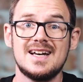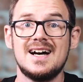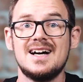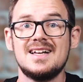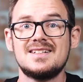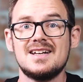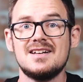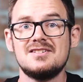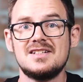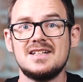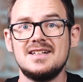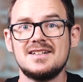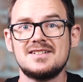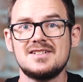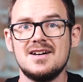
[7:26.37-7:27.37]
and I'll see you
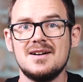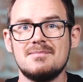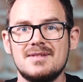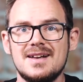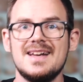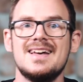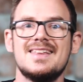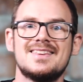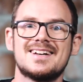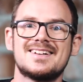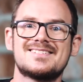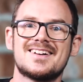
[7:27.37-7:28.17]
next time. Thanks